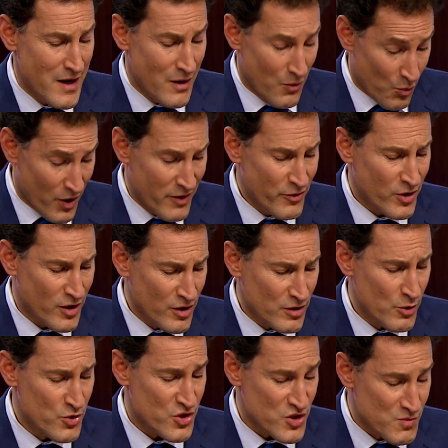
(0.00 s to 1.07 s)
One of your
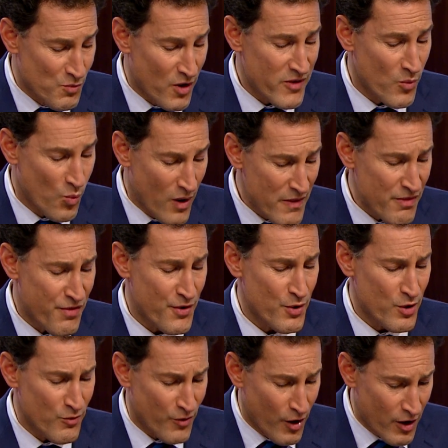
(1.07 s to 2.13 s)
conclusions, more than one
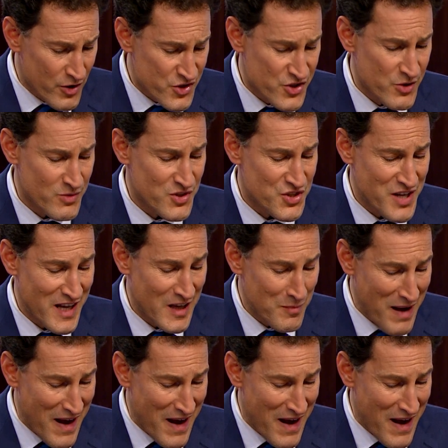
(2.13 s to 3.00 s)
third of all students taking